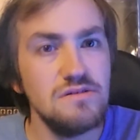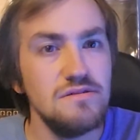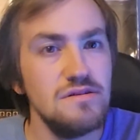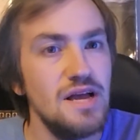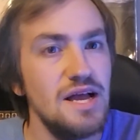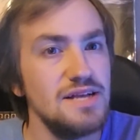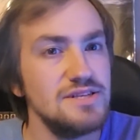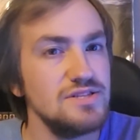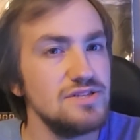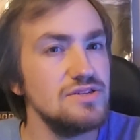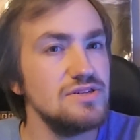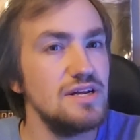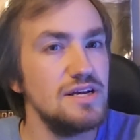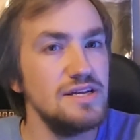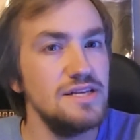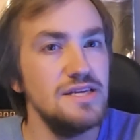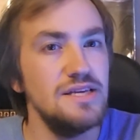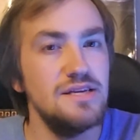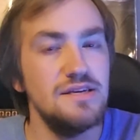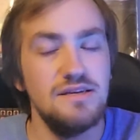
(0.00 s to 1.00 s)
has a good
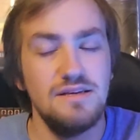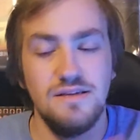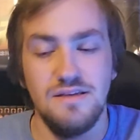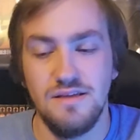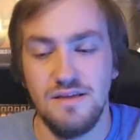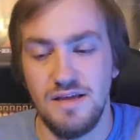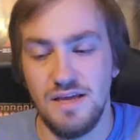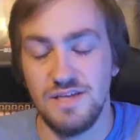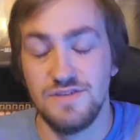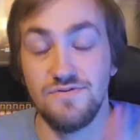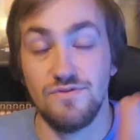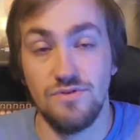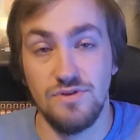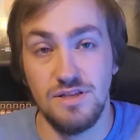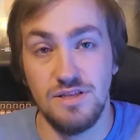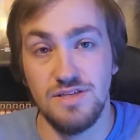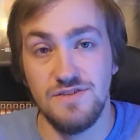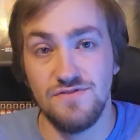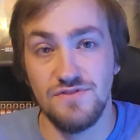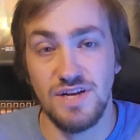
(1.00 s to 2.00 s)
idea, at
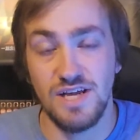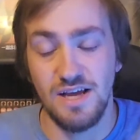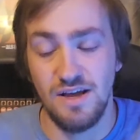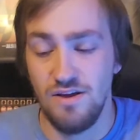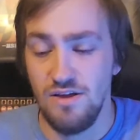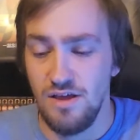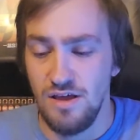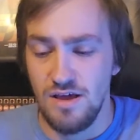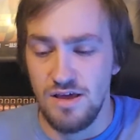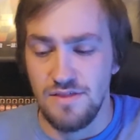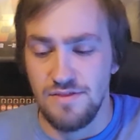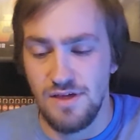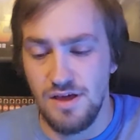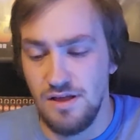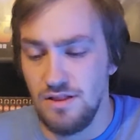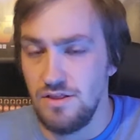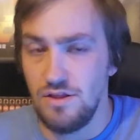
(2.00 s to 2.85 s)
least for now, that